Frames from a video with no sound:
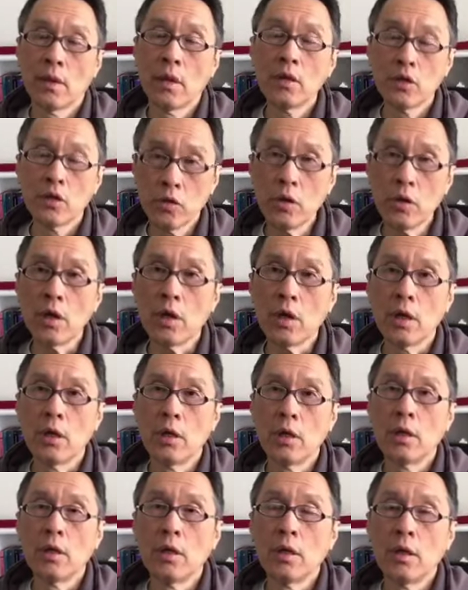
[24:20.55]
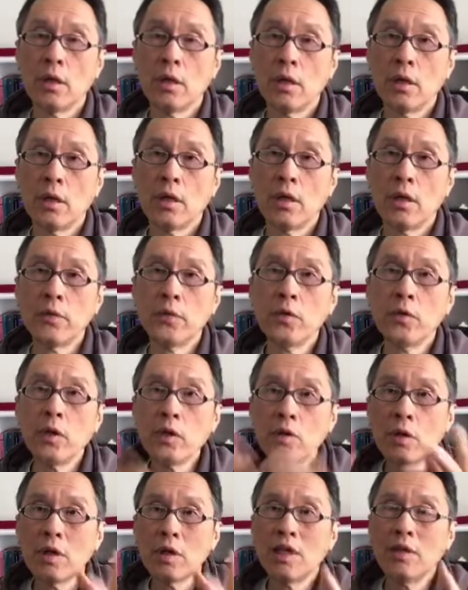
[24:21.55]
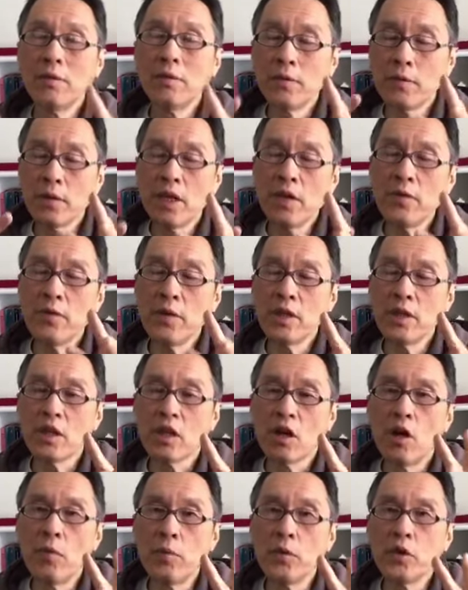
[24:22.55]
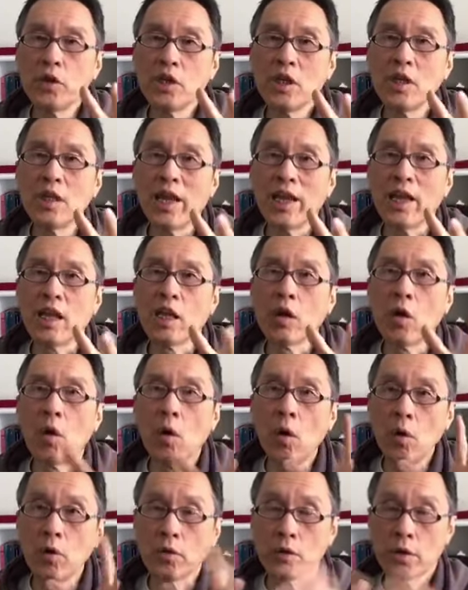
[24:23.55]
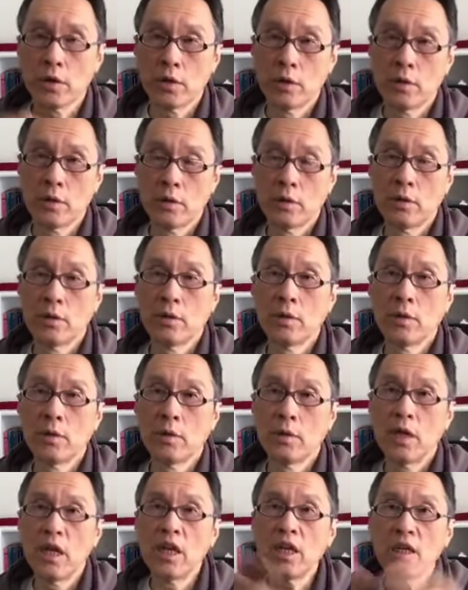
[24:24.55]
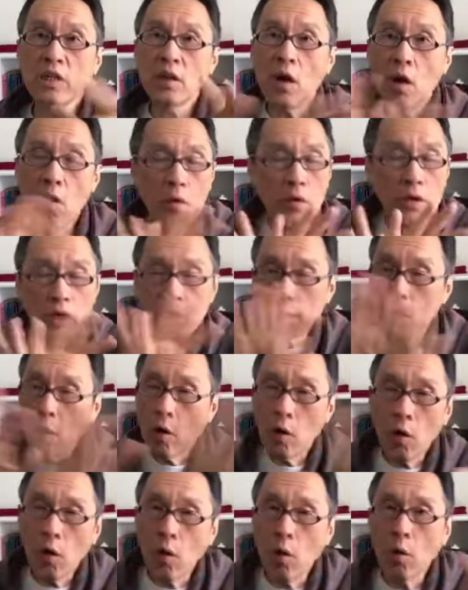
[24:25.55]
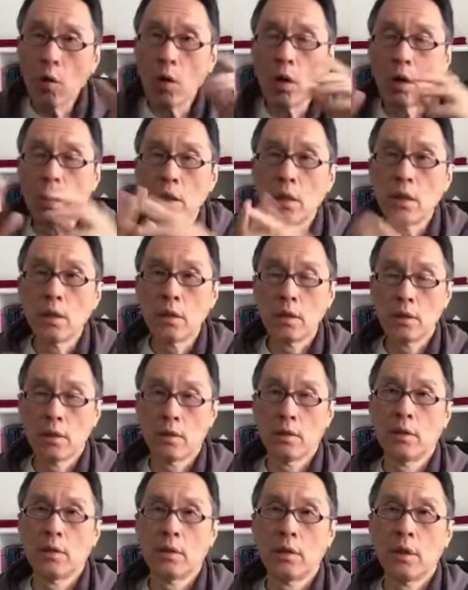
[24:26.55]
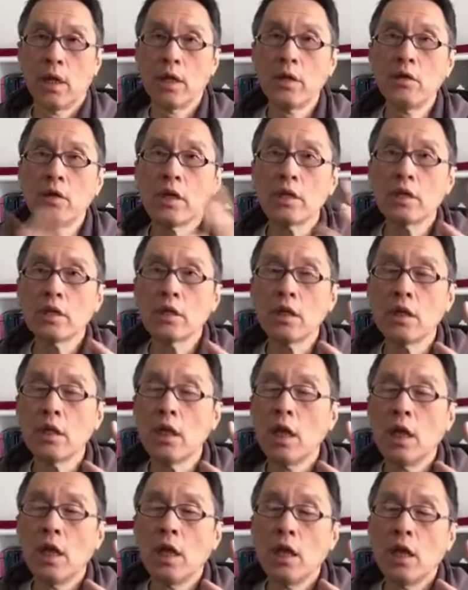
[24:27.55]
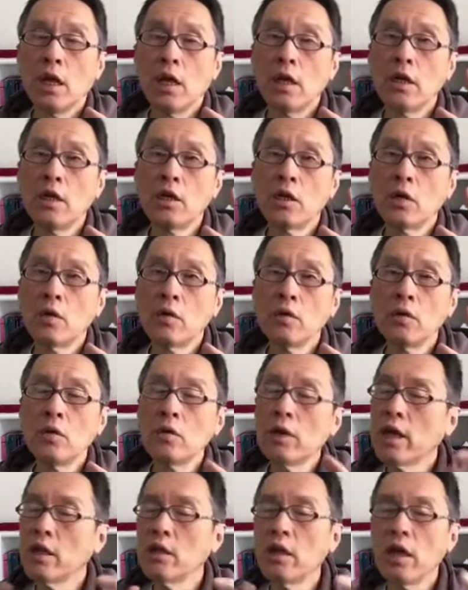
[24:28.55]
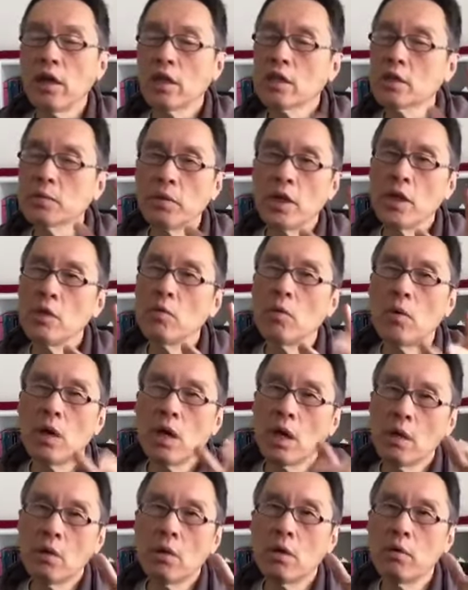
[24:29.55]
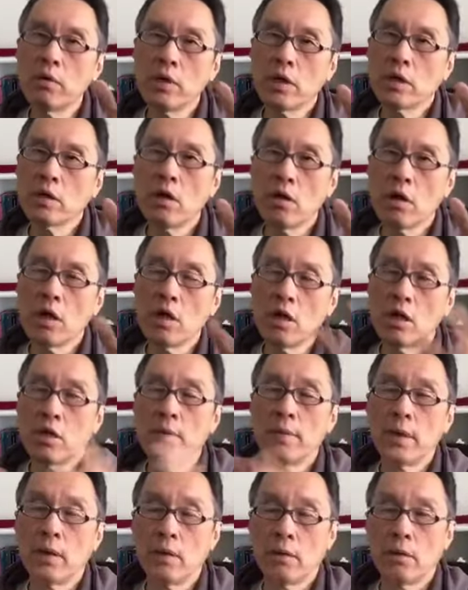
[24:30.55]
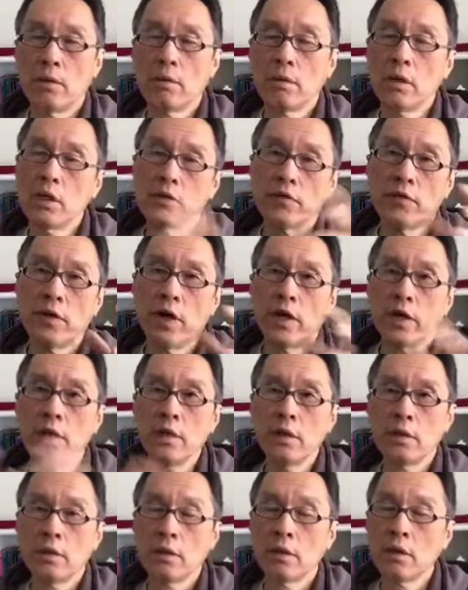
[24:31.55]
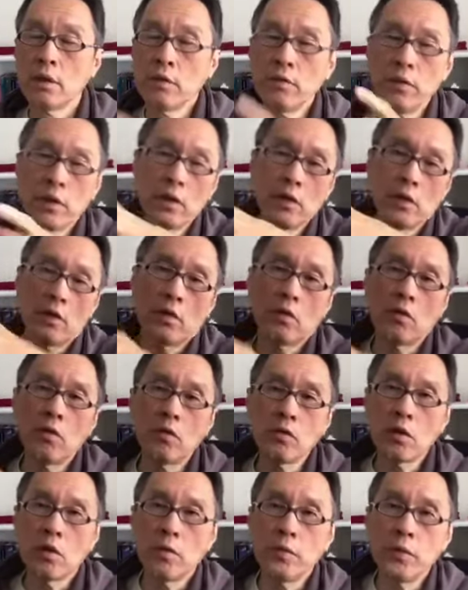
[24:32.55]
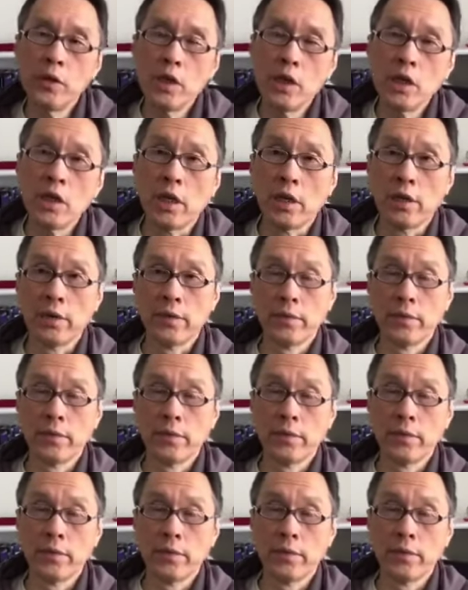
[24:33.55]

Sure, if you want to live in the community like a cult, ignoring the whole world, and you can say, you cannot explain whatever we are talking about. That's fine, living in your own community.